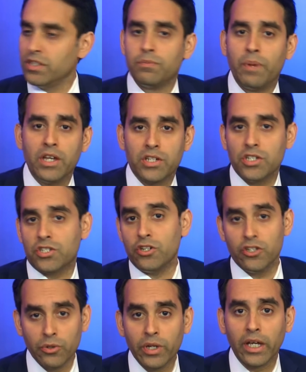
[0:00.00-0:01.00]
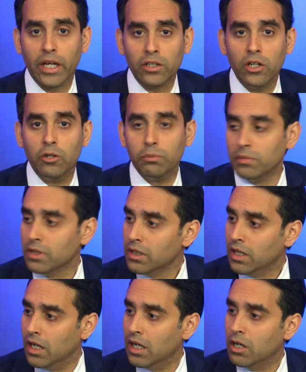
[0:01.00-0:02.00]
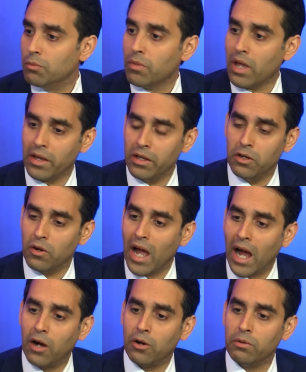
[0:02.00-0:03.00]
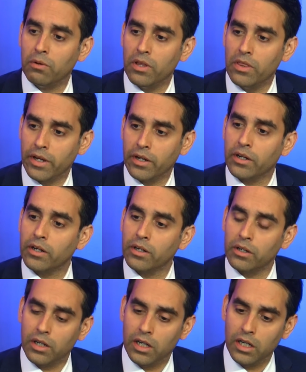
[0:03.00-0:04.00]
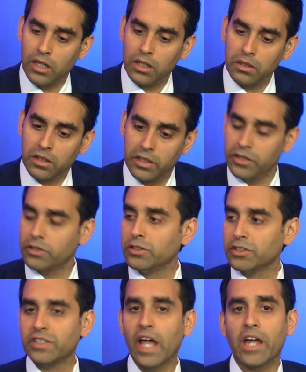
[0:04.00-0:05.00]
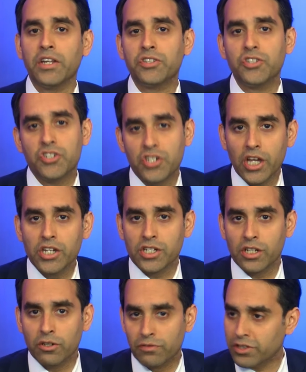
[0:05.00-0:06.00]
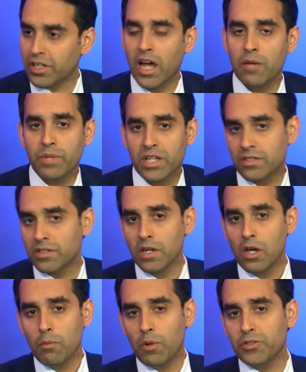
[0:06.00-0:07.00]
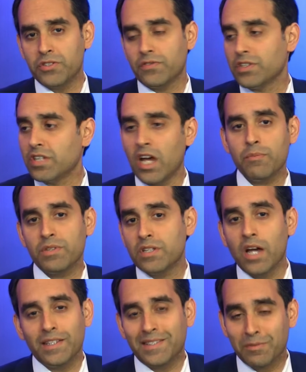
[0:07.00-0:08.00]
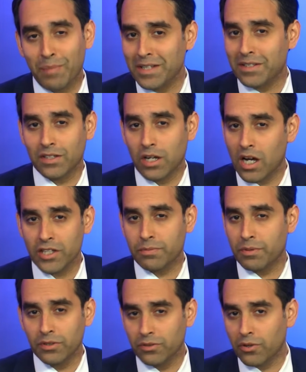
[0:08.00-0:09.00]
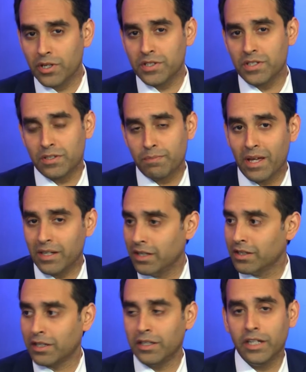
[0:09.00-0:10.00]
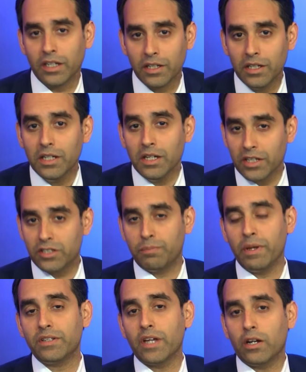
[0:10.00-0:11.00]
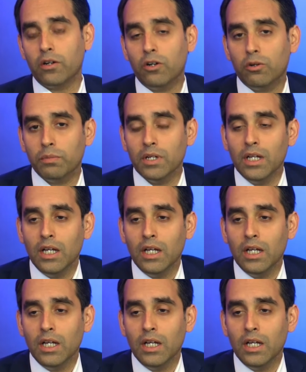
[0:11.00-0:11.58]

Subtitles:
these patients are doing at home. How their clinical status is changing over time, because most of the time is not spent at the hospital, nor is it spent in the clinic. It's spent at home.